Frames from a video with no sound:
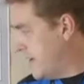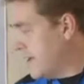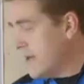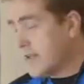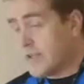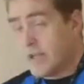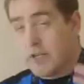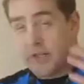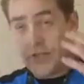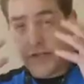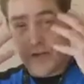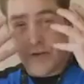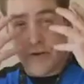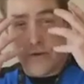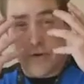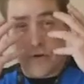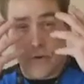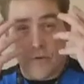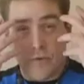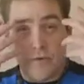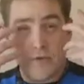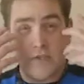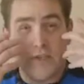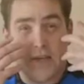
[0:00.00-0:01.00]
touching your
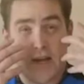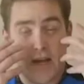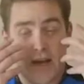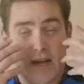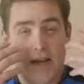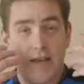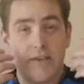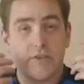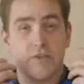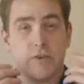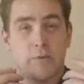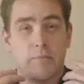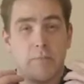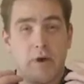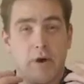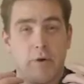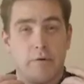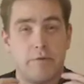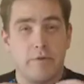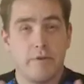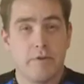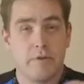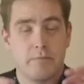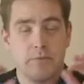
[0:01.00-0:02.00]
nose, eyes, or
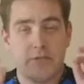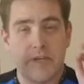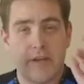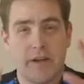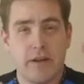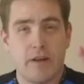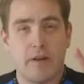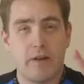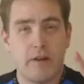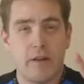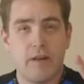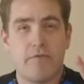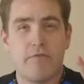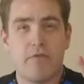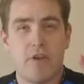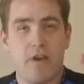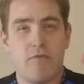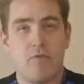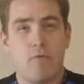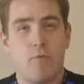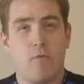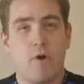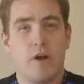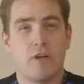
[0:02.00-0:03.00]
mouth, particularly if you
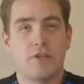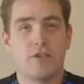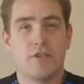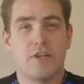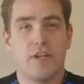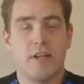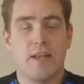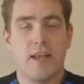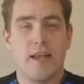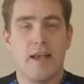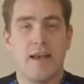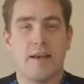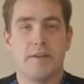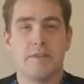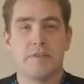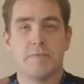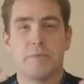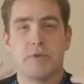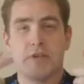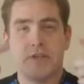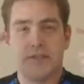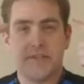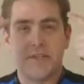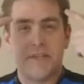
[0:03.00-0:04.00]
haven't washed any hands,
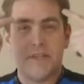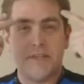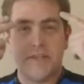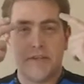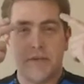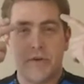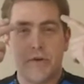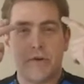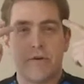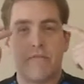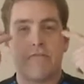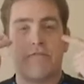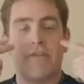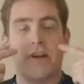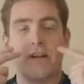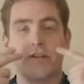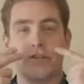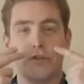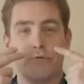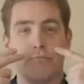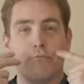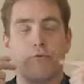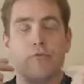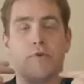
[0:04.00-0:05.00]
because these are your
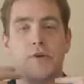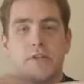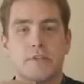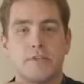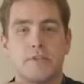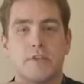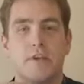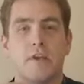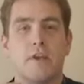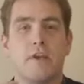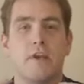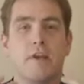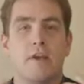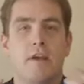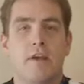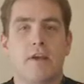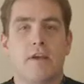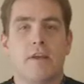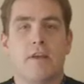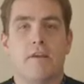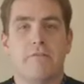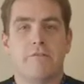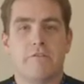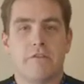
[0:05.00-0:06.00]
infection points.
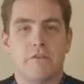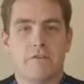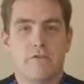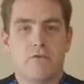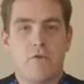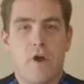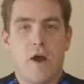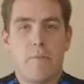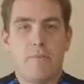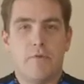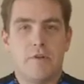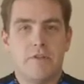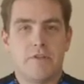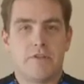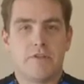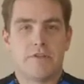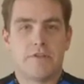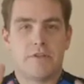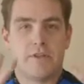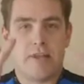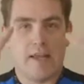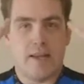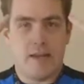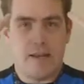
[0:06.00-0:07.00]
If the
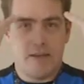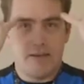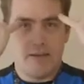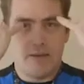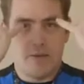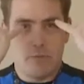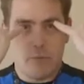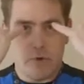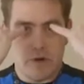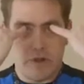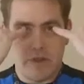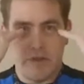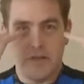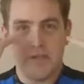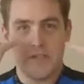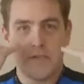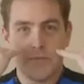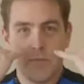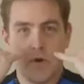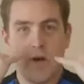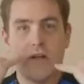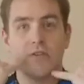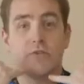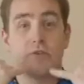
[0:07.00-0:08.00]
droplets get into one of these
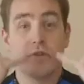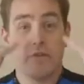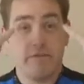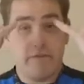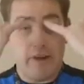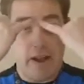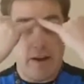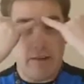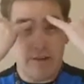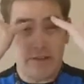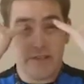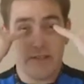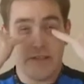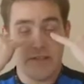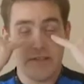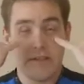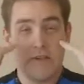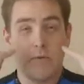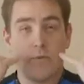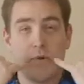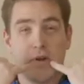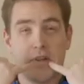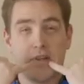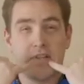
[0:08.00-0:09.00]
spots or the virus gets
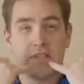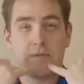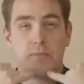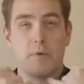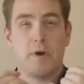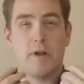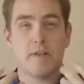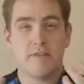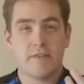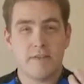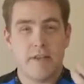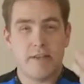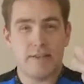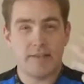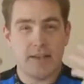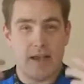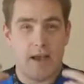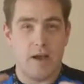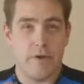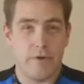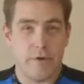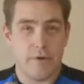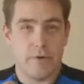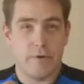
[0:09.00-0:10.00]
into one of these spots, that's
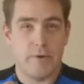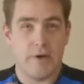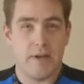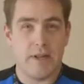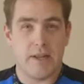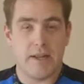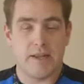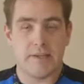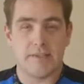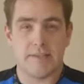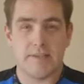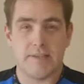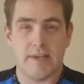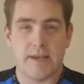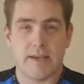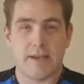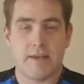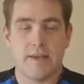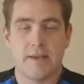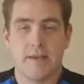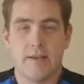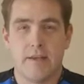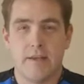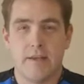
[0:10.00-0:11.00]
how you're going to get
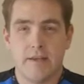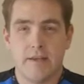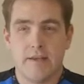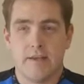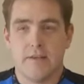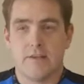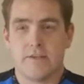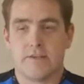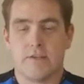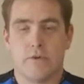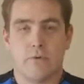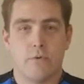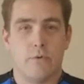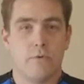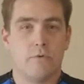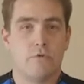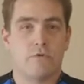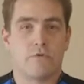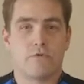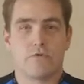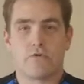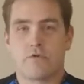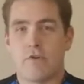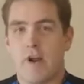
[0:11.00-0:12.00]
sick.
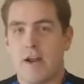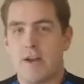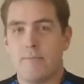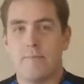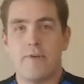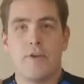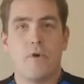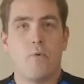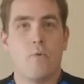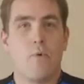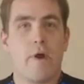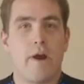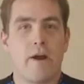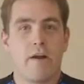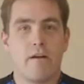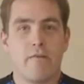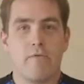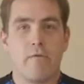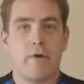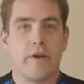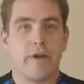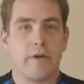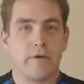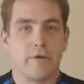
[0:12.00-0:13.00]
So try to be aware
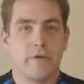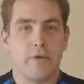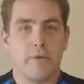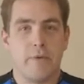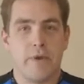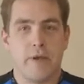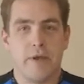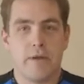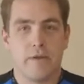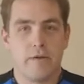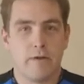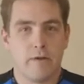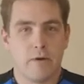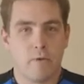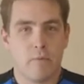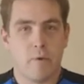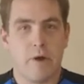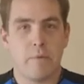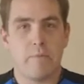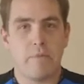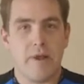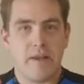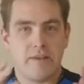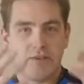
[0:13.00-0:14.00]
of what you're doing or
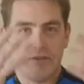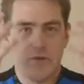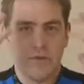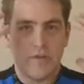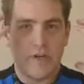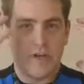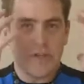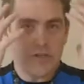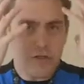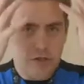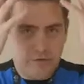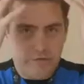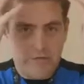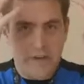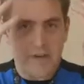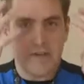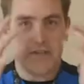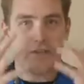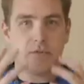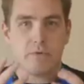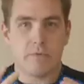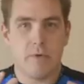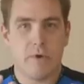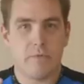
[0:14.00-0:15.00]
what makes you touch your
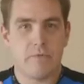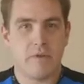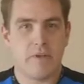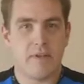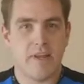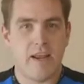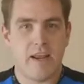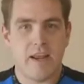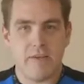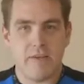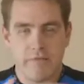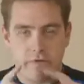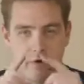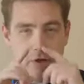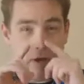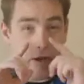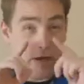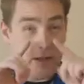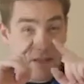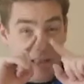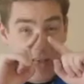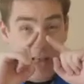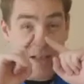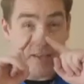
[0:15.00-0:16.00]
face throughout the day. If you've got
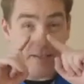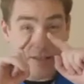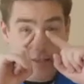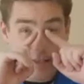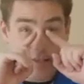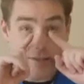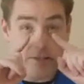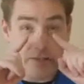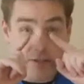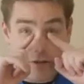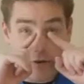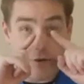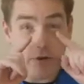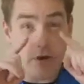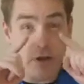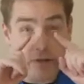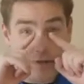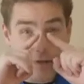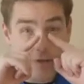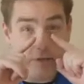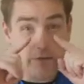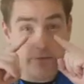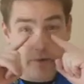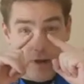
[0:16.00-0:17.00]
glasses and you're
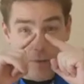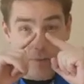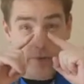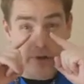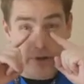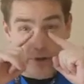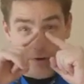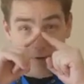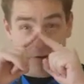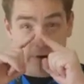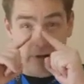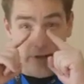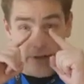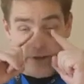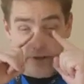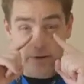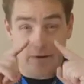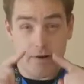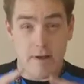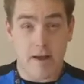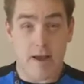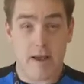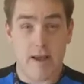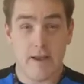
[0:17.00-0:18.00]
constantly rubbing underneath
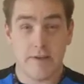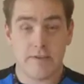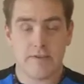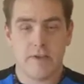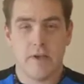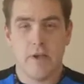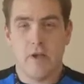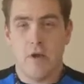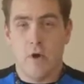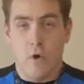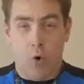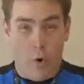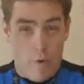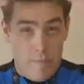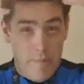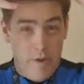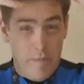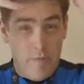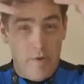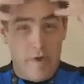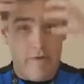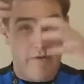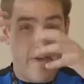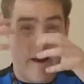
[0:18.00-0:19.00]
your eyes, or
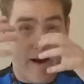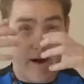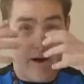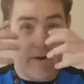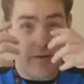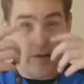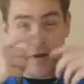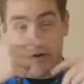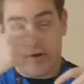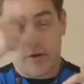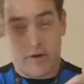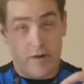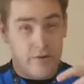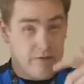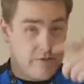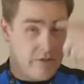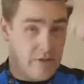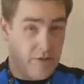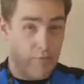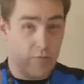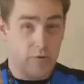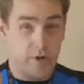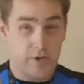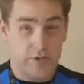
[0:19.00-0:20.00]
maybe you have hair that you're
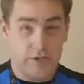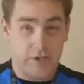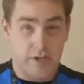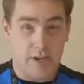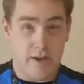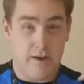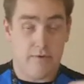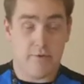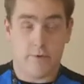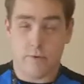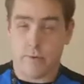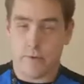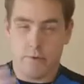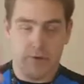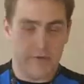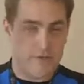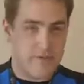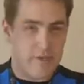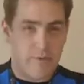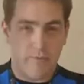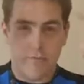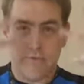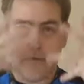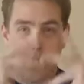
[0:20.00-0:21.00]
constantly brushing out, or there's
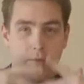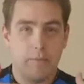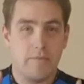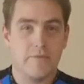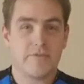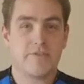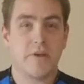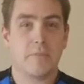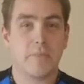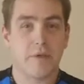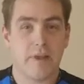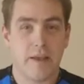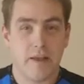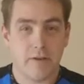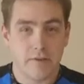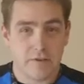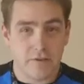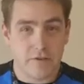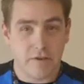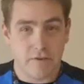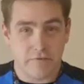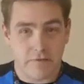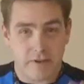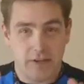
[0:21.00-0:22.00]
some form of something else
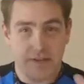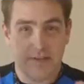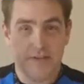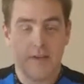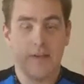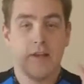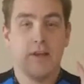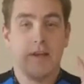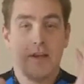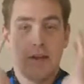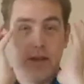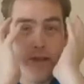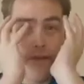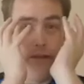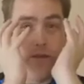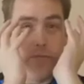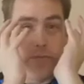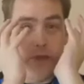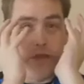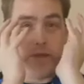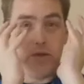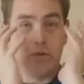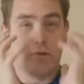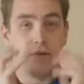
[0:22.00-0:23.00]
in your face that
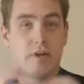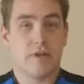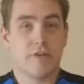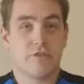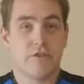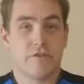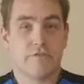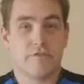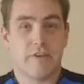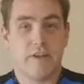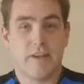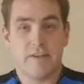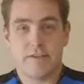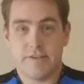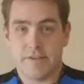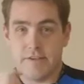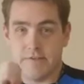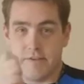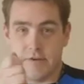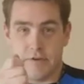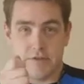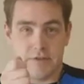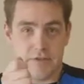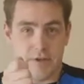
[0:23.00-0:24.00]
make you touch your face.
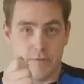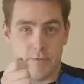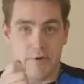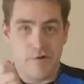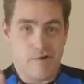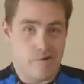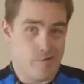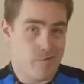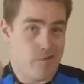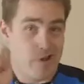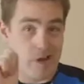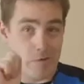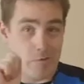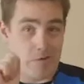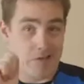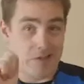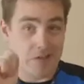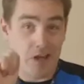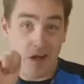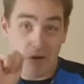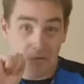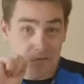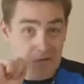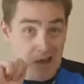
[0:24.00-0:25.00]
If you're someone who, like
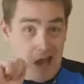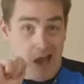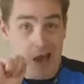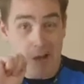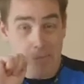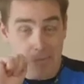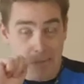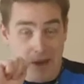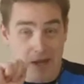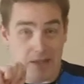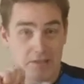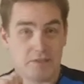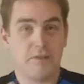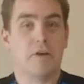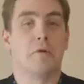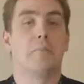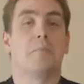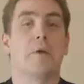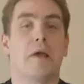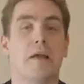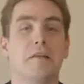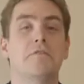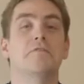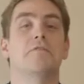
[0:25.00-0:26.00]
myself, bites on
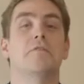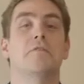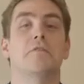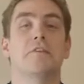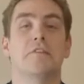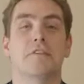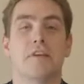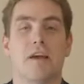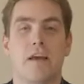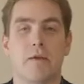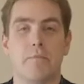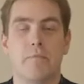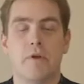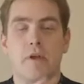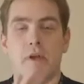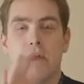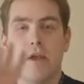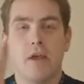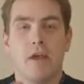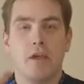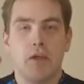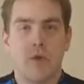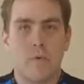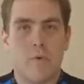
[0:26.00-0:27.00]
pens all the time,
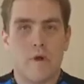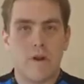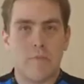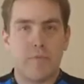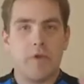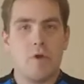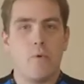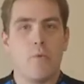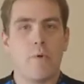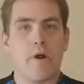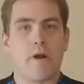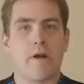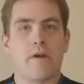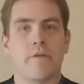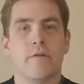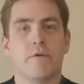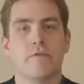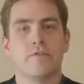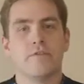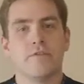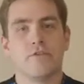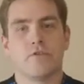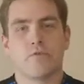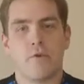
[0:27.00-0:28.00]
you want to be aware of
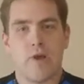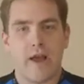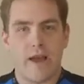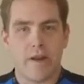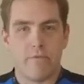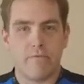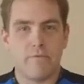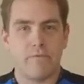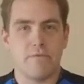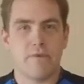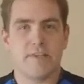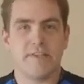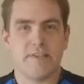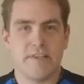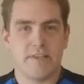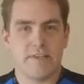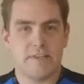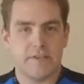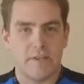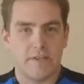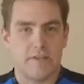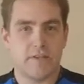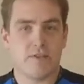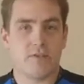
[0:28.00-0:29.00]
those and try and
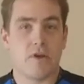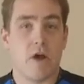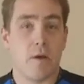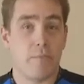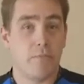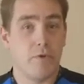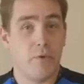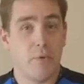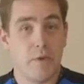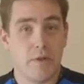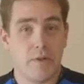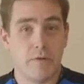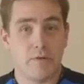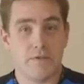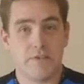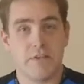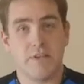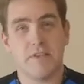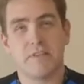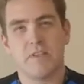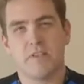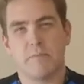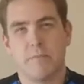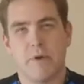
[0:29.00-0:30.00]
resist and stop doing those
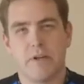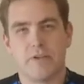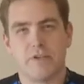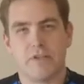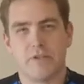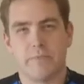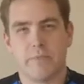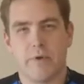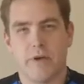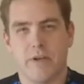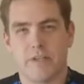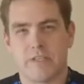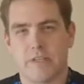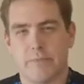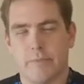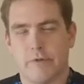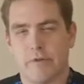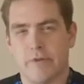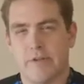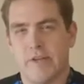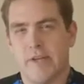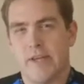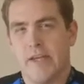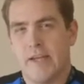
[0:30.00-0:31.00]
things as much as
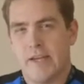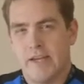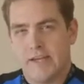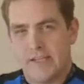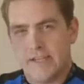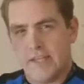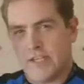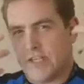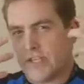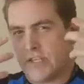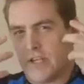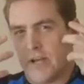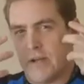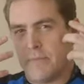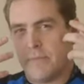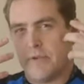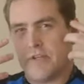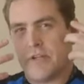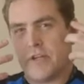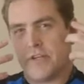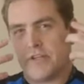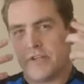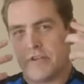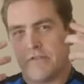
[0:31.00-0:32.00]
possible. Because each time you
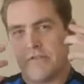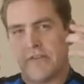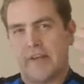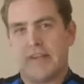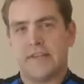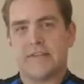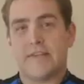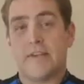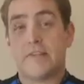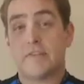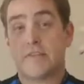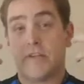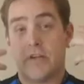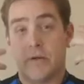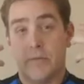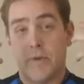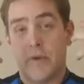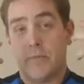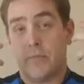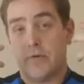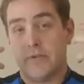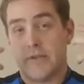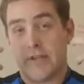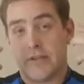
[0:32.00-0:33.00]
touch your face, that's going to be
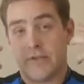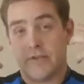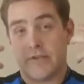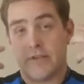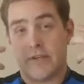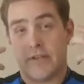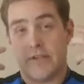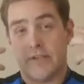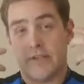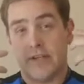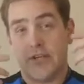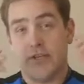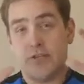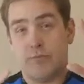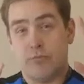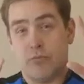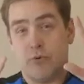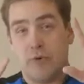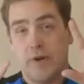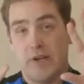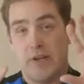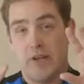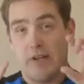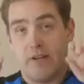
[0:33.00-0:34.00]
a potential contagion
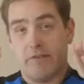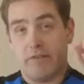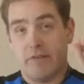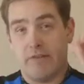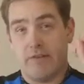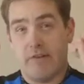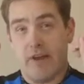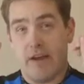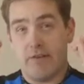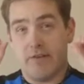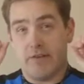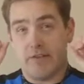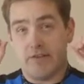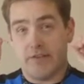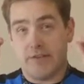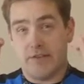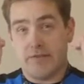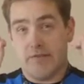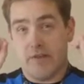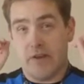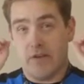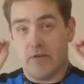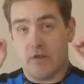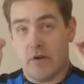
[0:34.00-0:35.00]
point if the virus
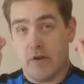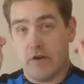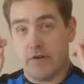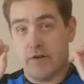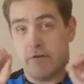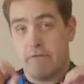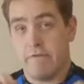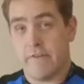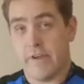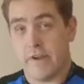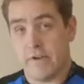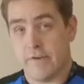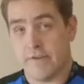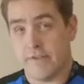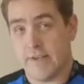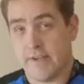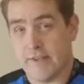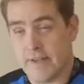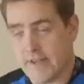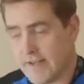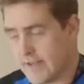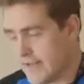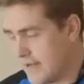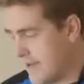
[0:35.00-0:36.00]
is on your fingers at
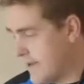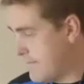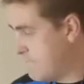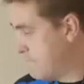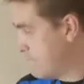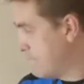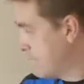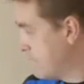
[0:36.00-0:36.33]
that time.